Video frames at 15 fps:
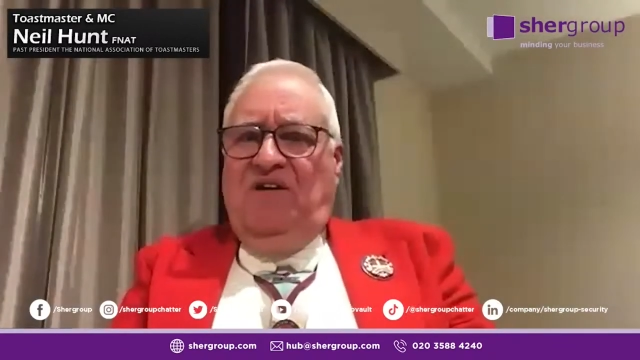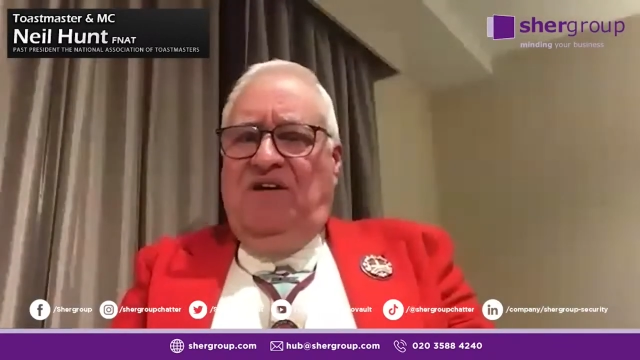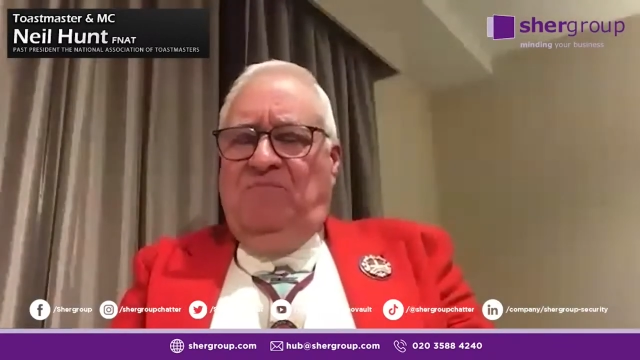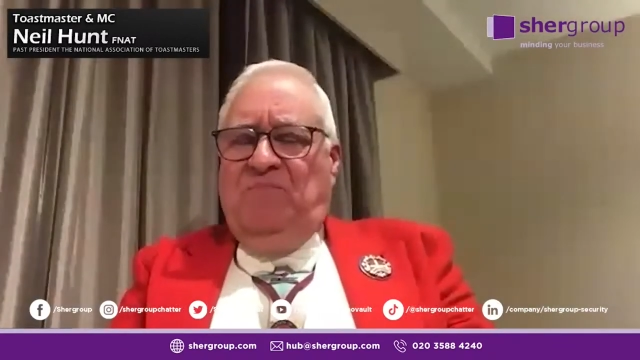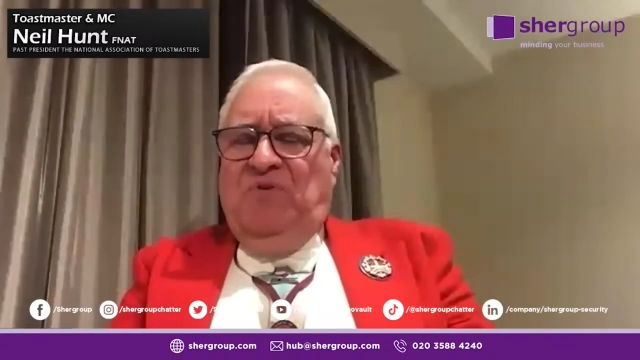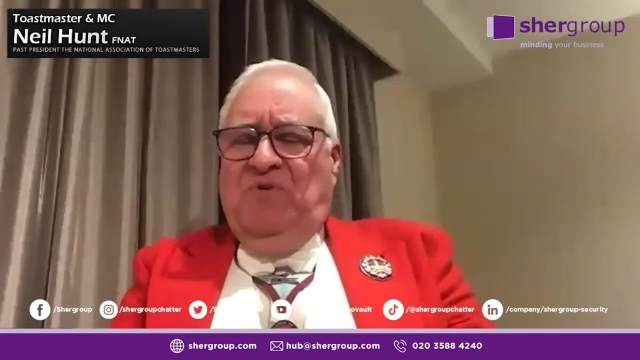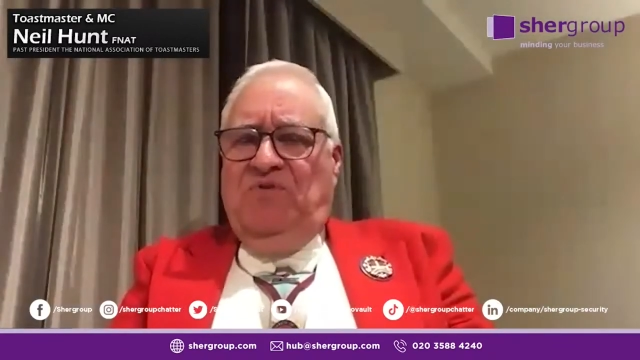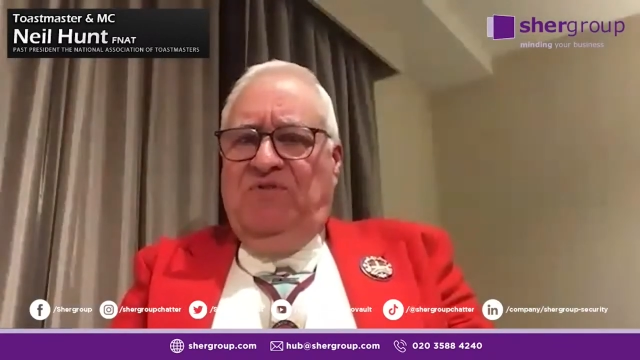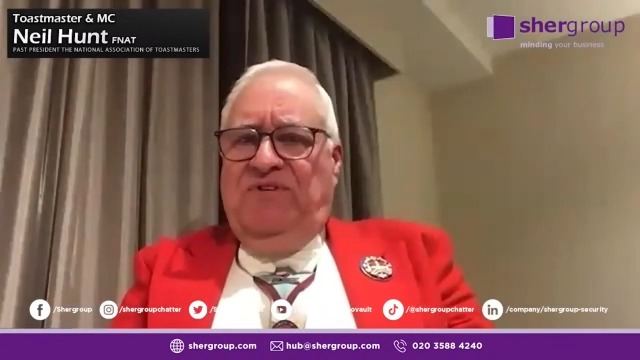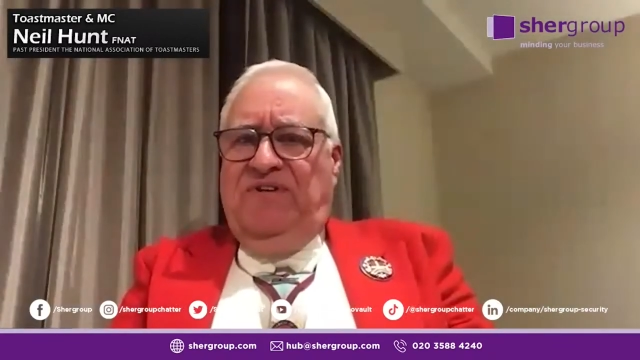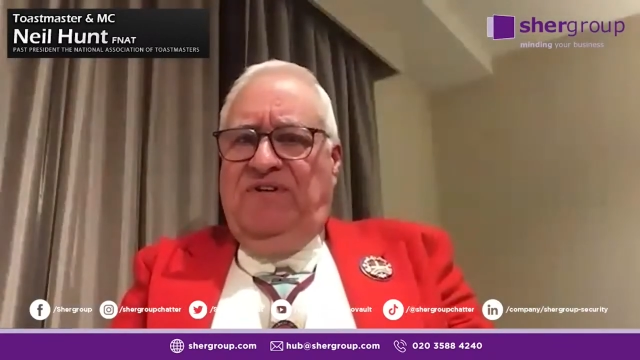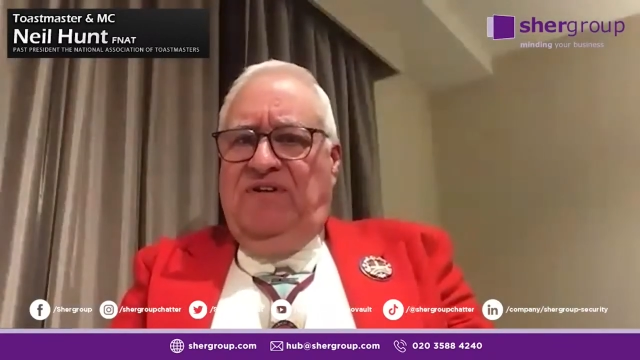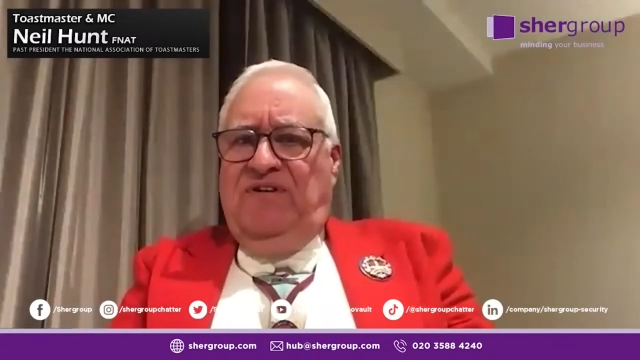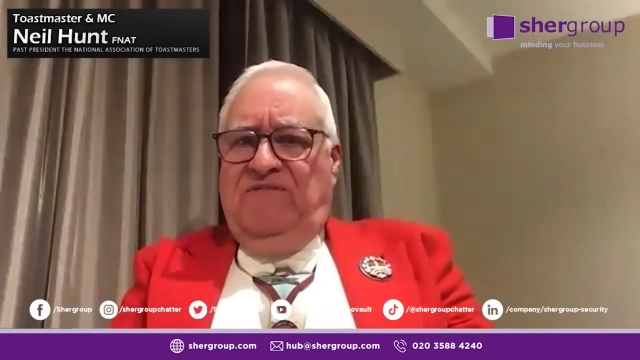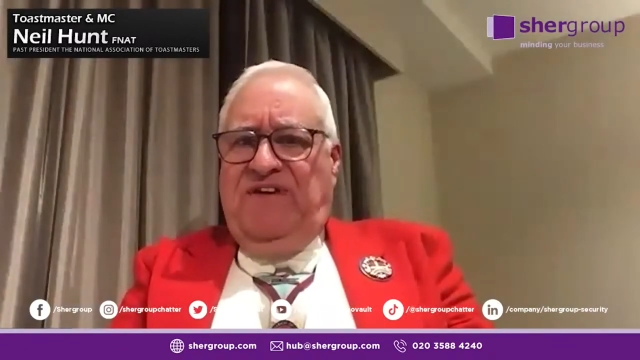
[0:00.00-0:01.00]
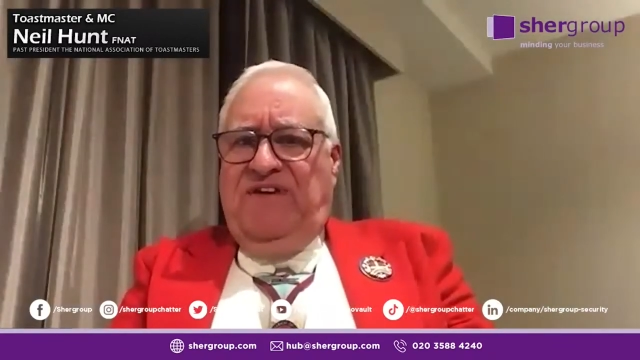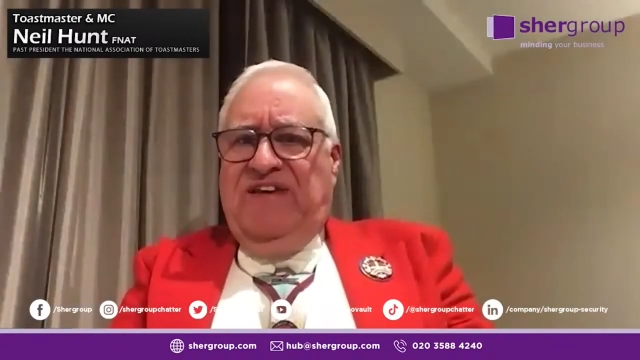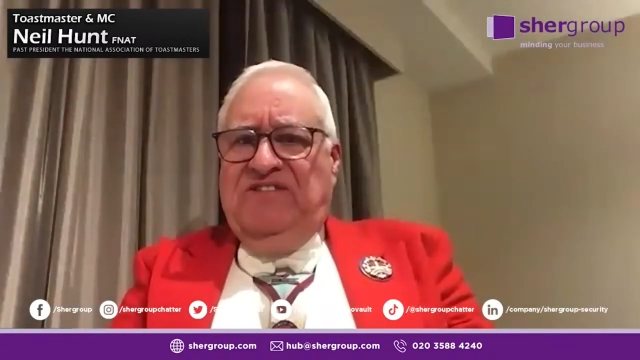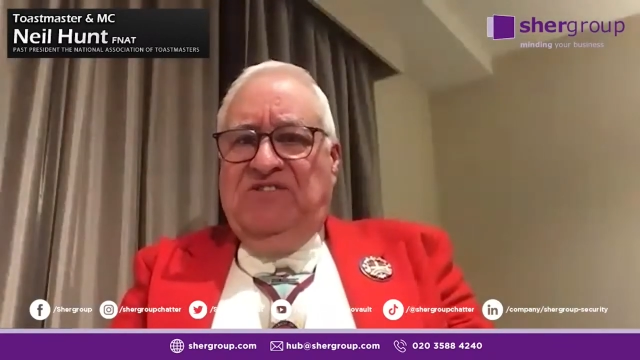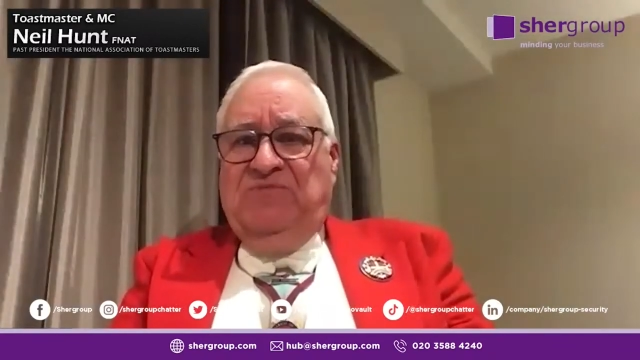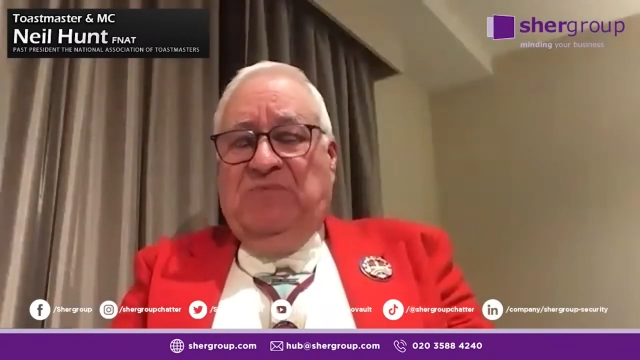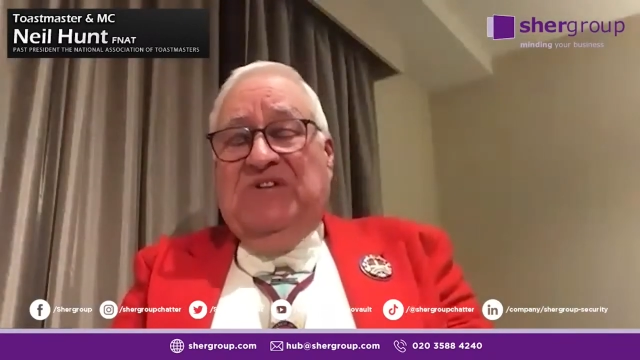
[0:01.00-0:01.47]
important
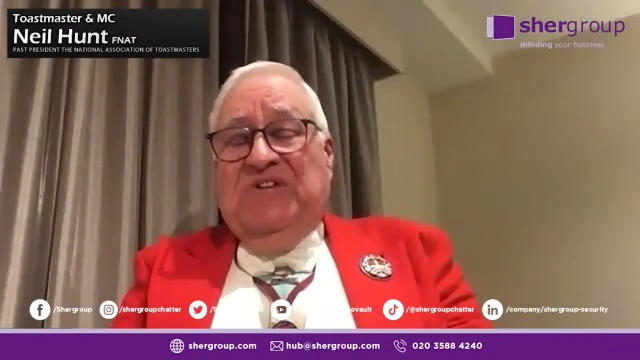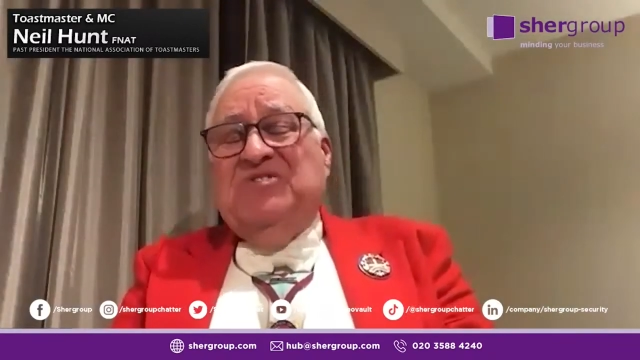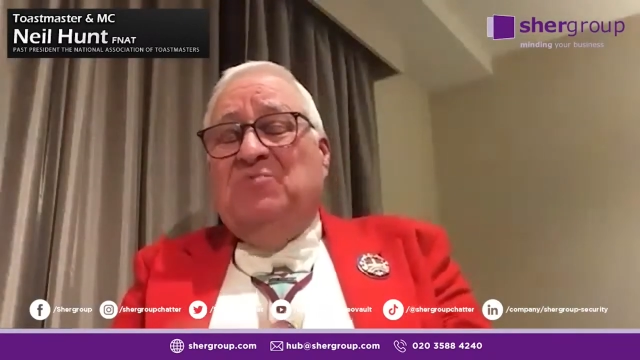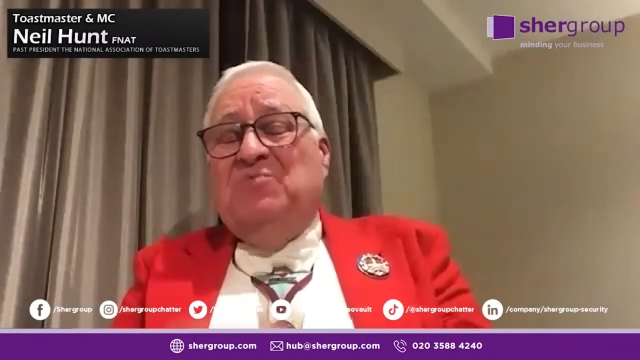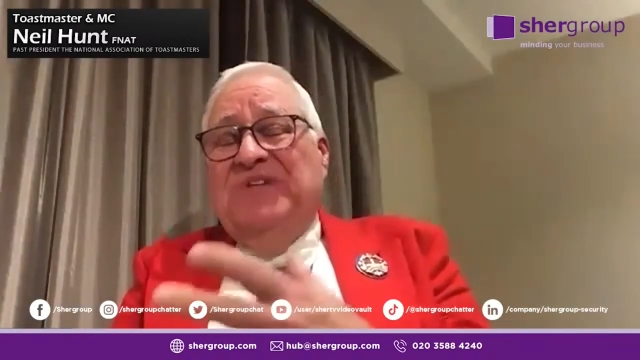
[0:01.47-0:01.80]
events, but